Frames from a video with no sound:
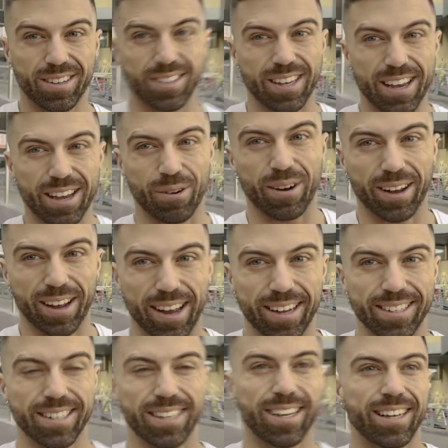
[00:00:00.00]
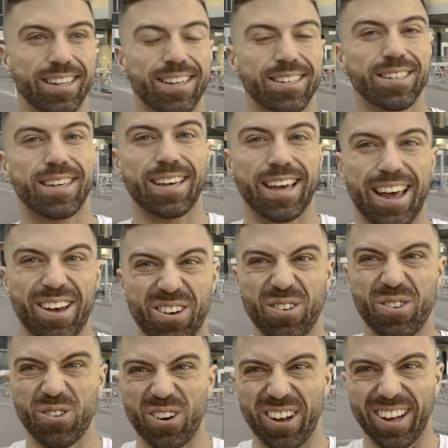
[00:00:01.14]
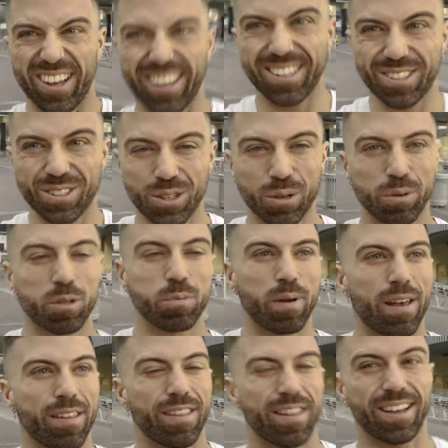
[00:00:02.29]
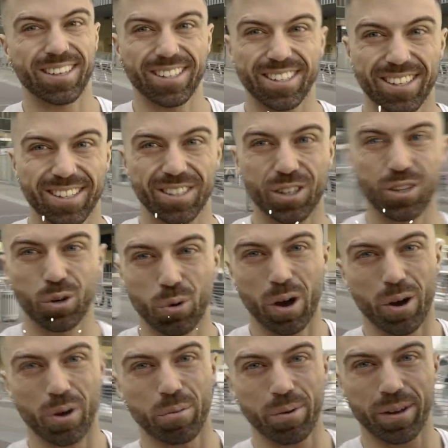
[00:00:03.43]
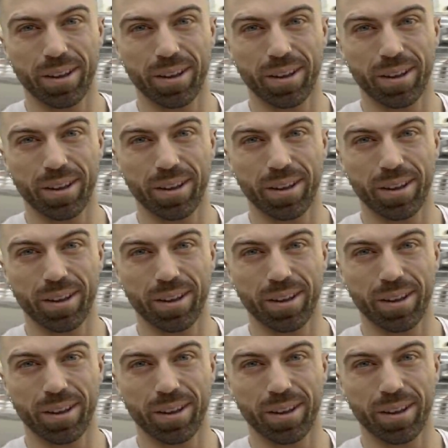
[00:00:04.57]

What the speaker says: Tell you what, guys, it doesn't get too much better than this to call home.